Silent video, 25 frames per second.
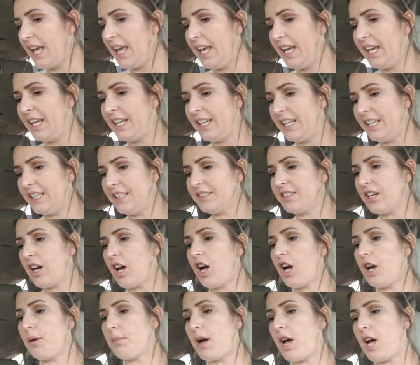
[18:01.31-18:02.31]
And
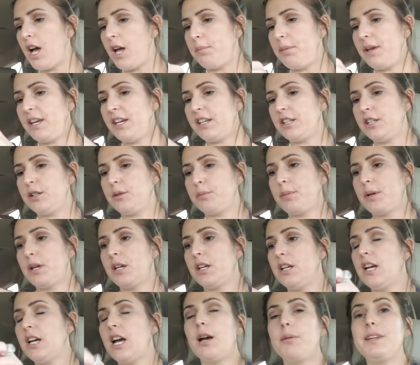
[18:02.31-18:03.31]
anytime I pick up
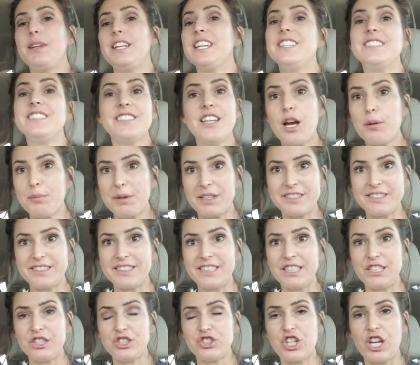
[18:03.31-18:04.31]
I mean, anytime I
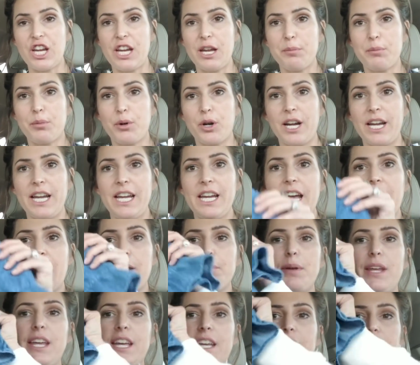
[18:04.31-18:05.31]
see chambray, I
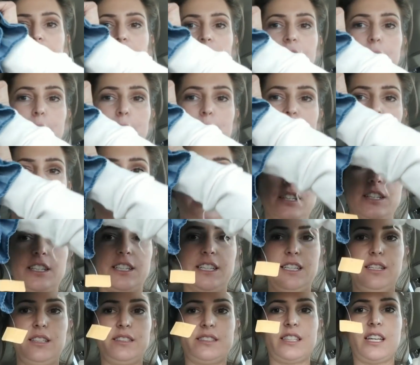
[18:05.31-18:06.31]
pick it up
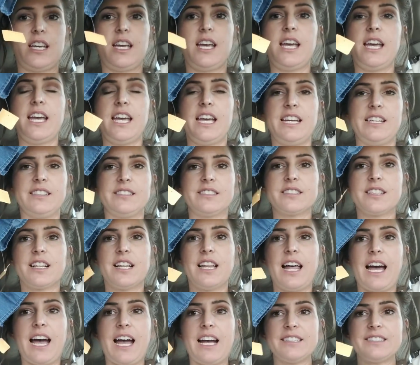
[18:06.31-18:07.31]
because it's
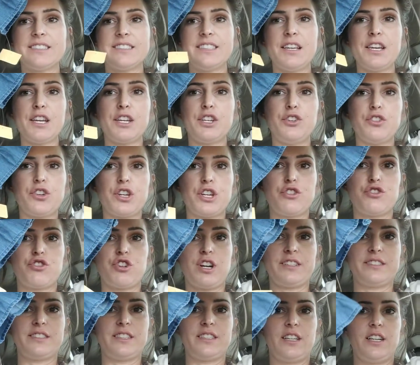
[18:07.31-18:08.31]
classic. You can
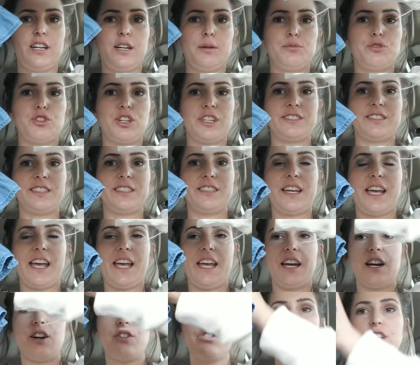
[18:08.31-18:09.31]
dress it up, dress it
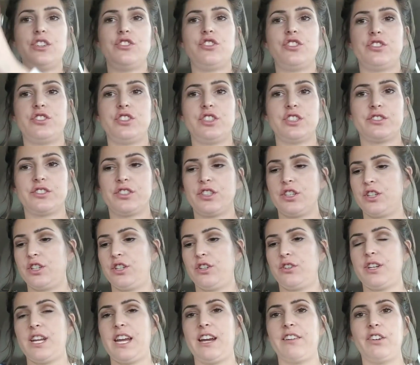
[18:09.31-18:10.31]
down. It just looks good
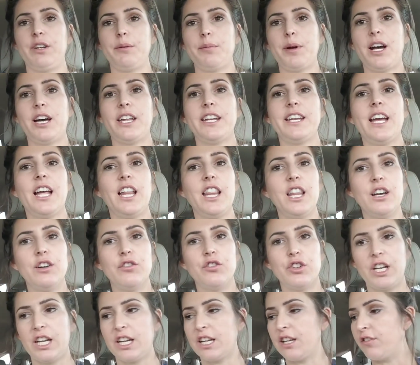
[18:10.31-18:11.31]
on everybody. I love
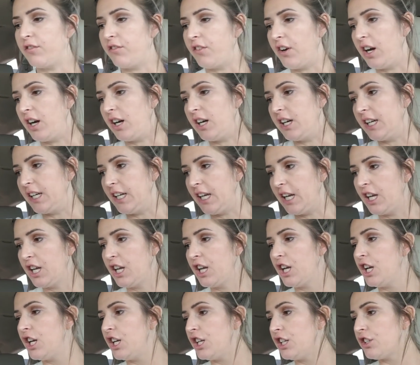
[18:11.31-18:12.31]
when I can find
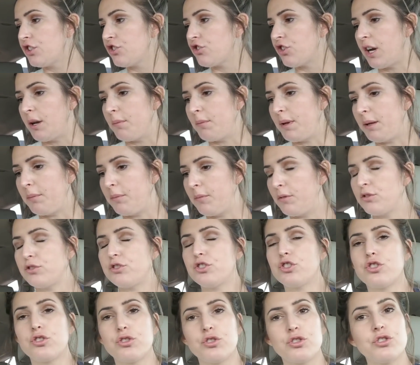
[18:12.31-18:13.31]
chambray,
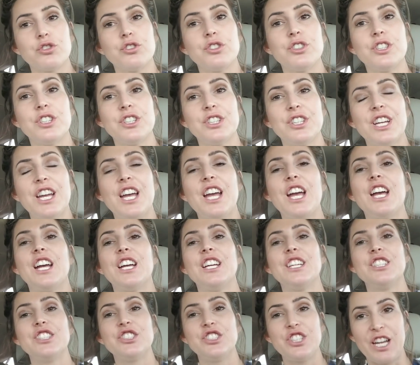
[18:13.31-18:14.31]

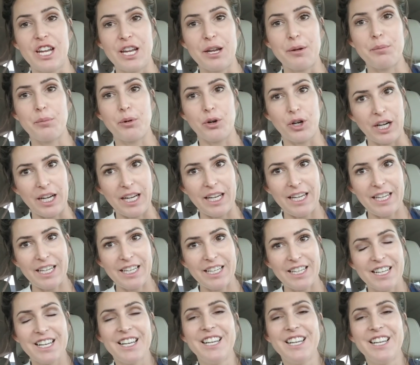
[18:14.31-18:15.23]
chambray